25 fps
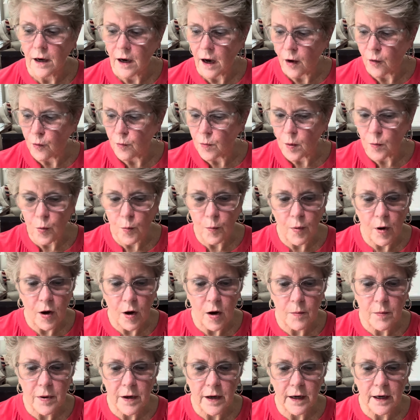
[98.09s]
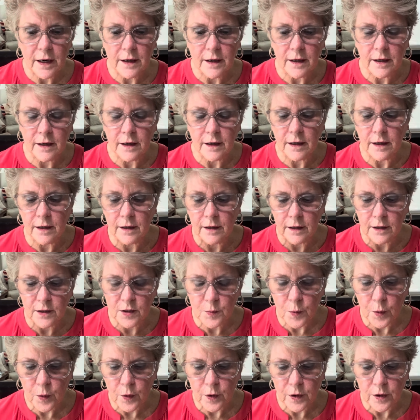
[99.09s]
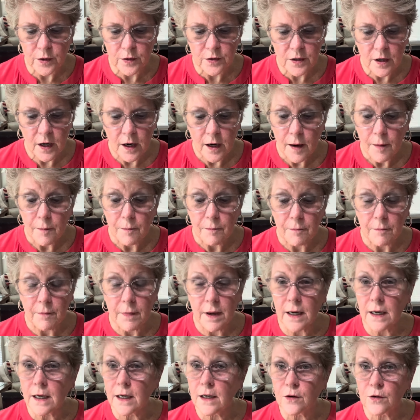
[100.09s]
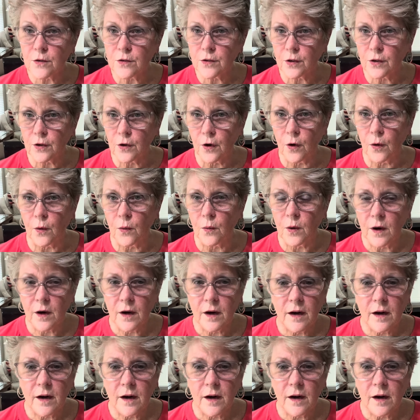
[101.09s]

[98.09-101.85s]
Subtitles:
I remember Bob had an experience many years ago,